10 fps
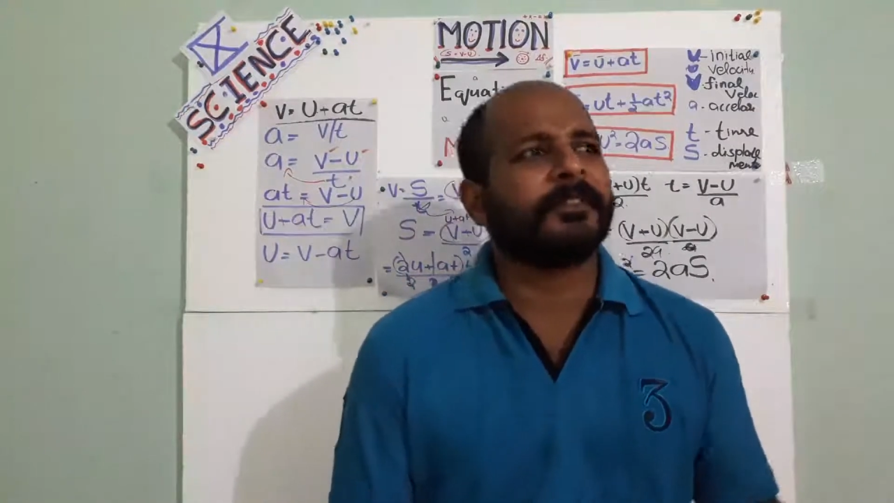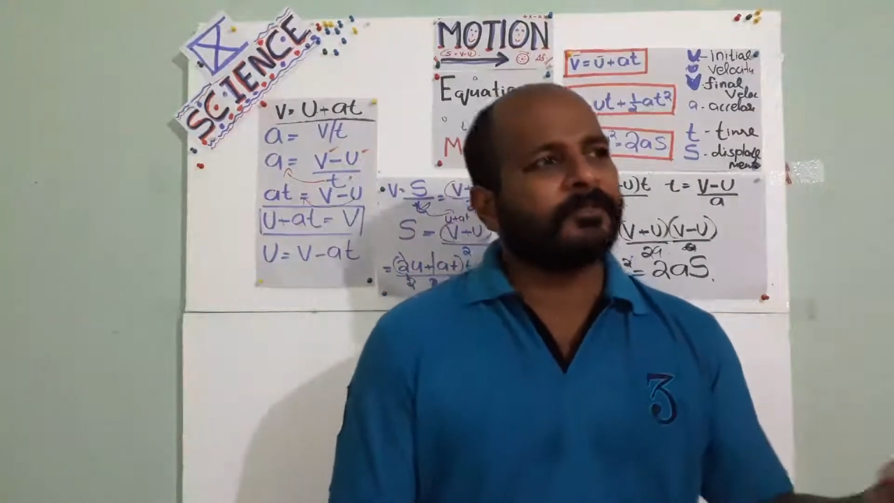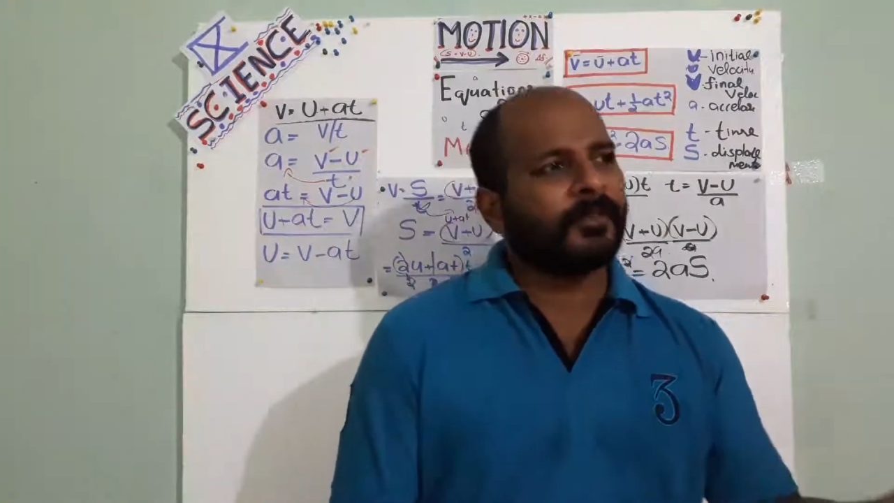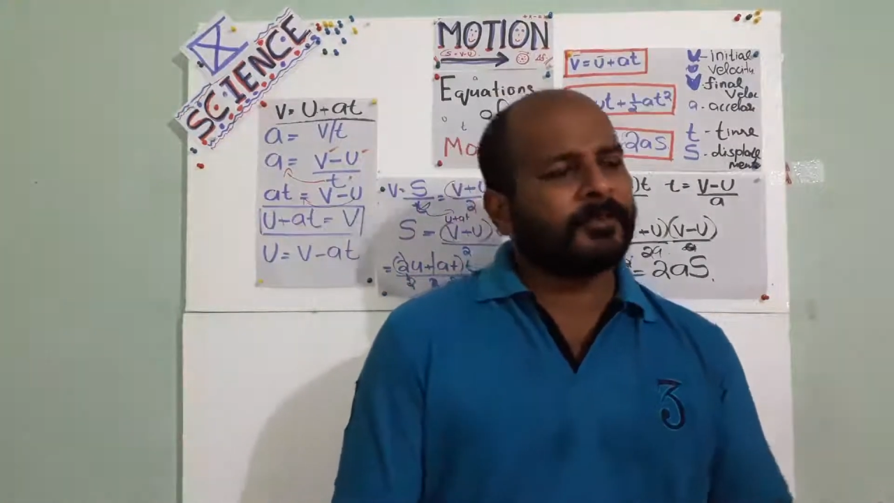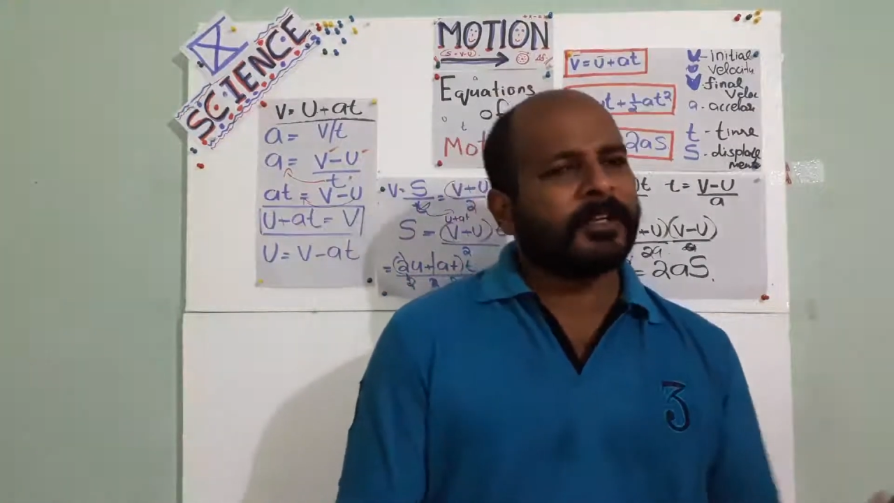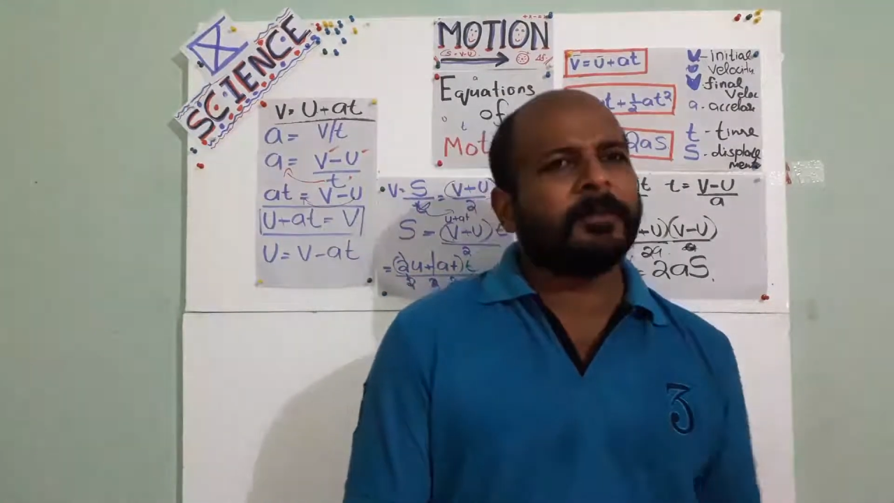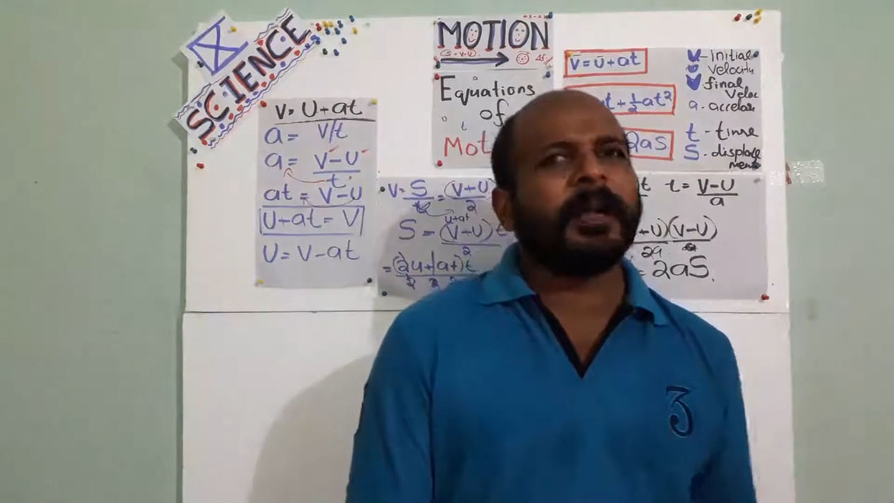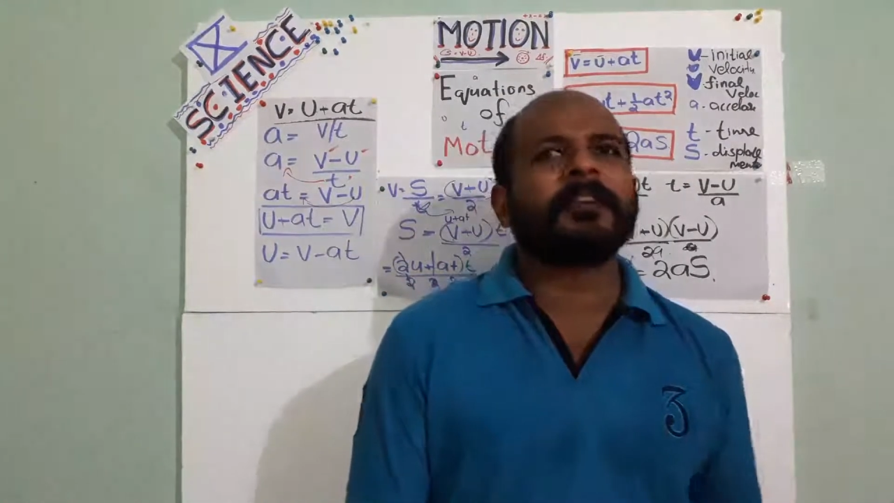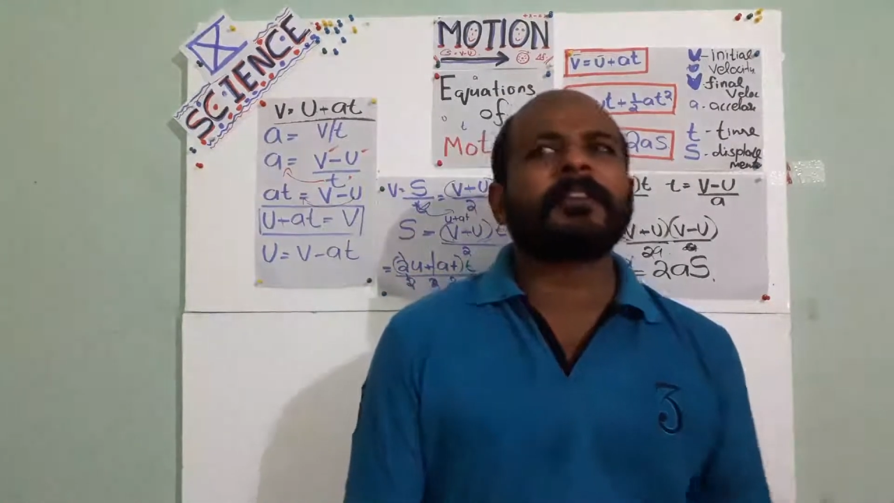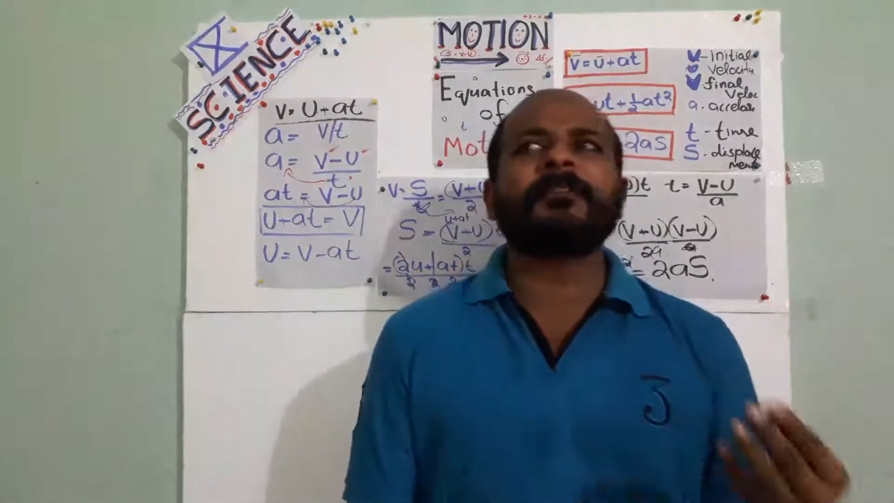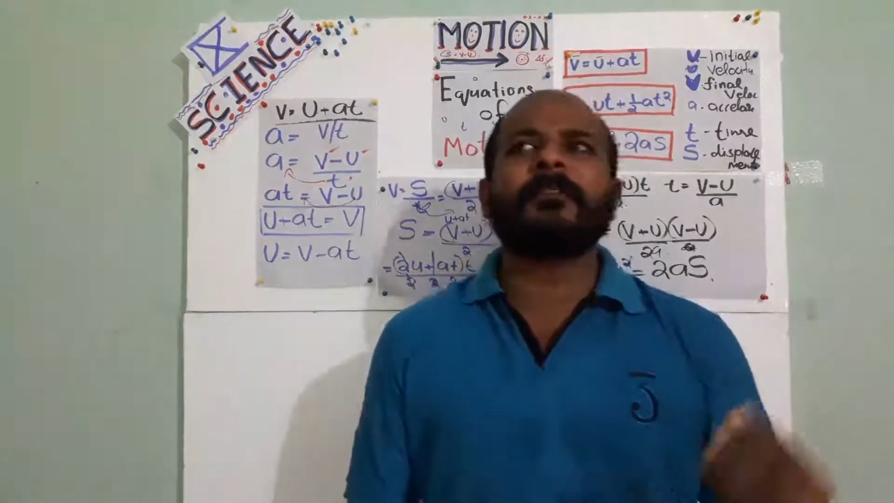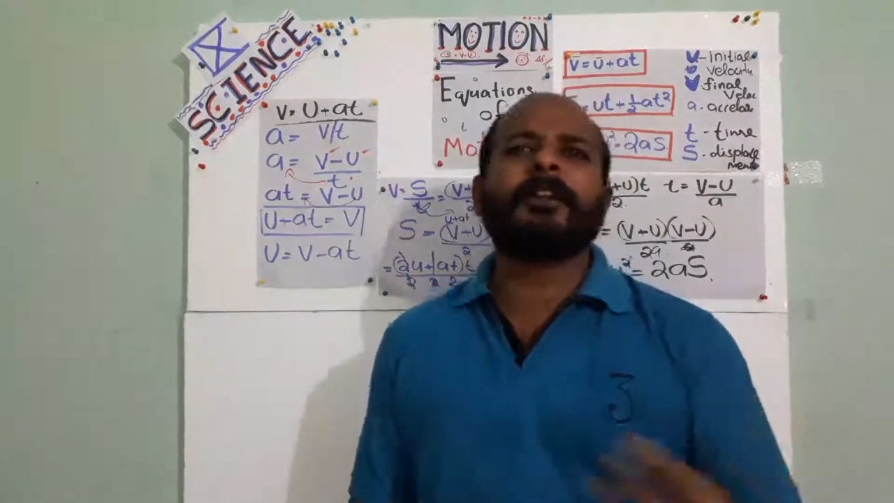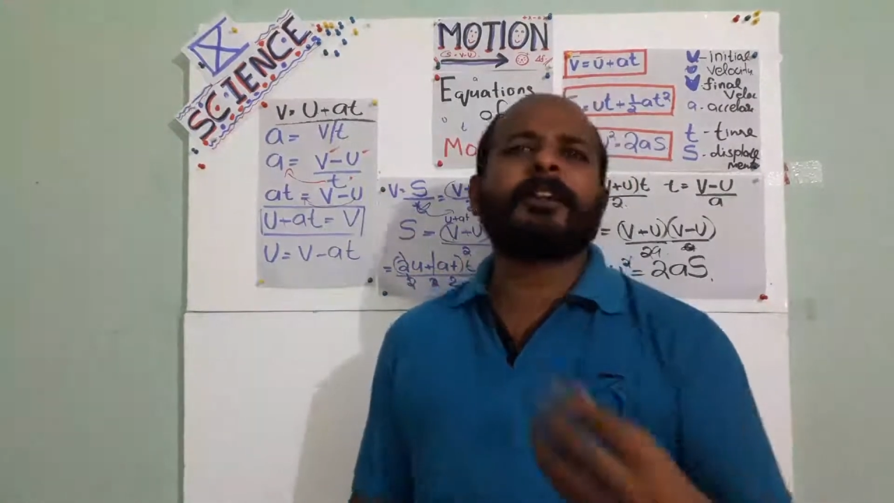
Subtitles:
From that batteries, we will